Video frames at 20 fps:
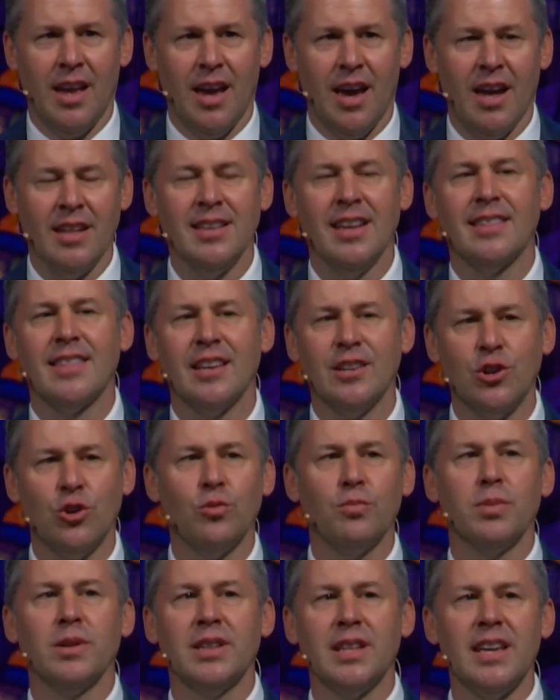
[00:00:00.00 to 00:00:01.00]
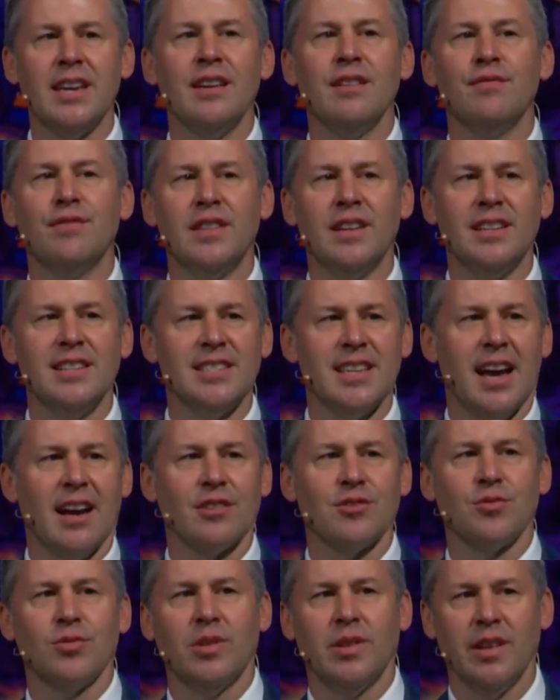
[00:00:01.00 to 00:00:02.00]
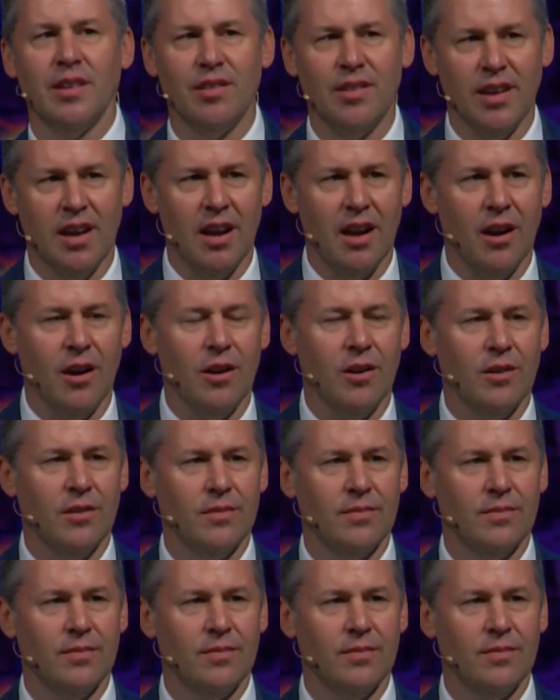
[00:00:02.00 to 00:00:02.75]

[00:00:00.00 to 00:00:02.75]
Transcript: And yet they don't believe that he's actually there.